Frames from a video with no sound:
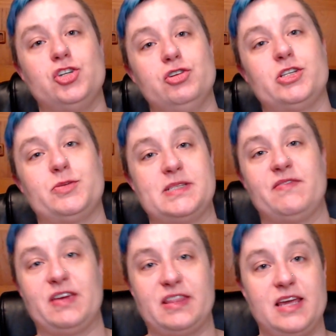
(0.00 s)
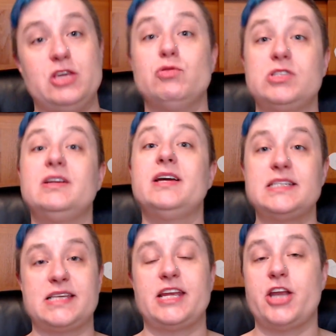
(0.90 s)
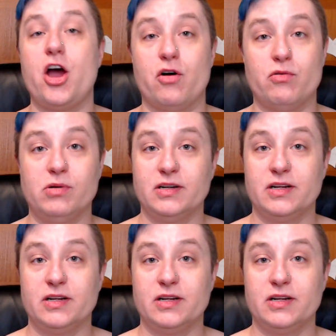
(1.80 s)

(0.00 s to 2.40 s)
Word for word: do a specific thing, you still get to say no.